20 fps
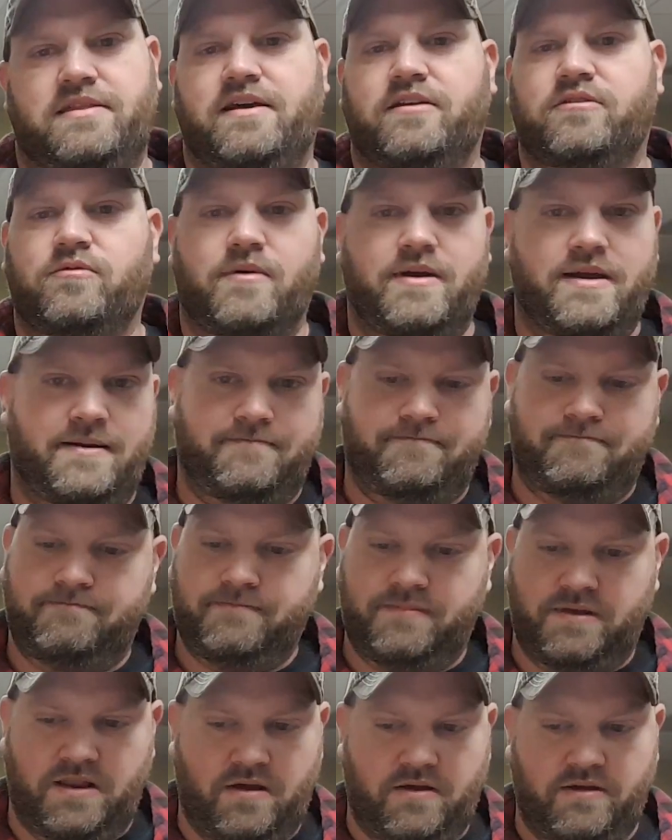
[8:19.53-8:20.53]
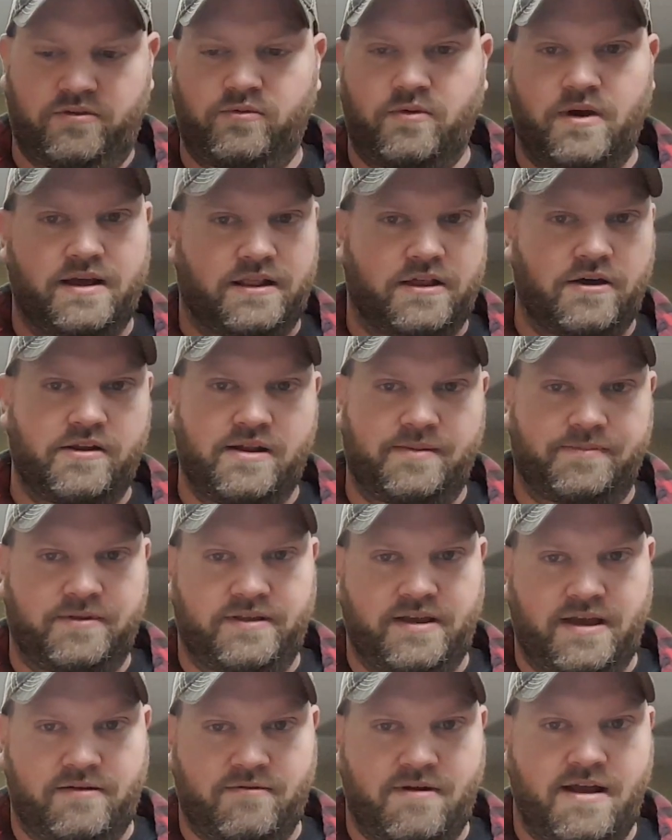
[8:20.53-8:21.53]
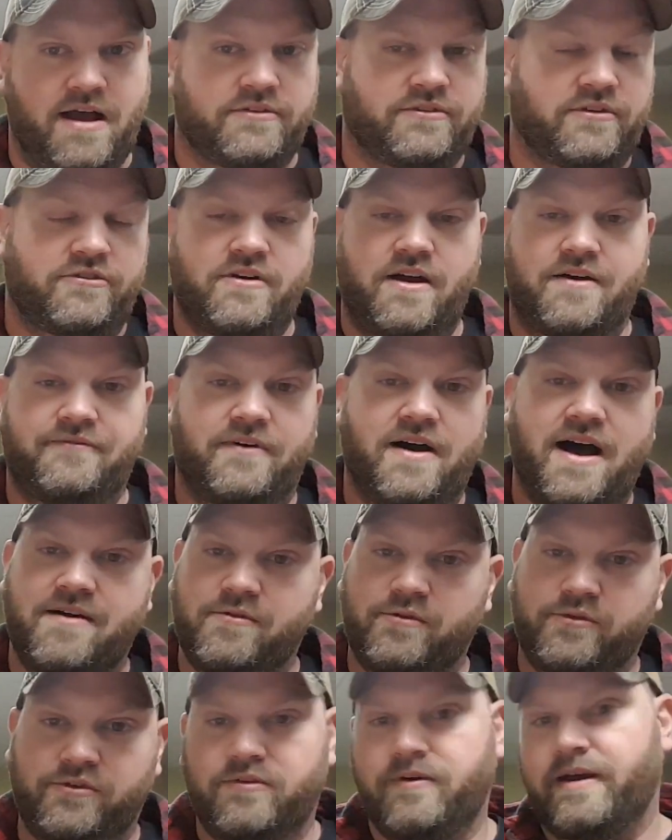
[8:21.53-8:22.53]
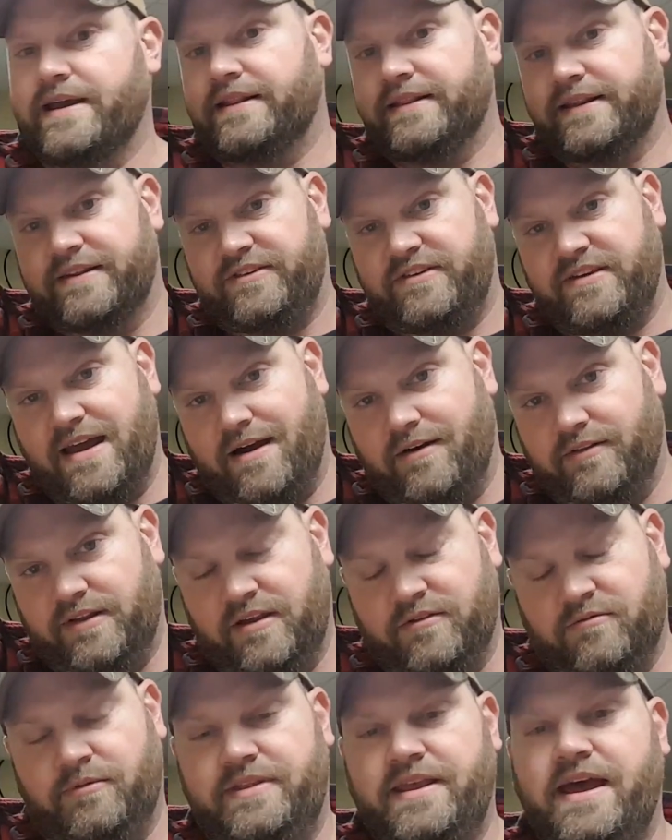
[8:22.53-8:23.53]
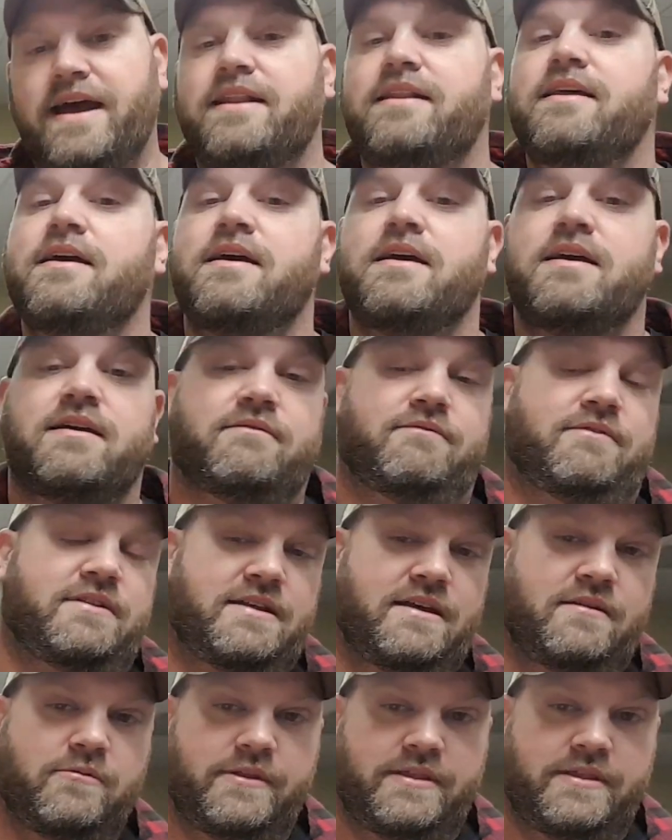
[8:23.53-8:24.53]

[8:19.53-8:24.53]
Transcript: That's why that's why I loaded up to 10 rounds. I shot 5, it was great. Let's see how it does with 10. If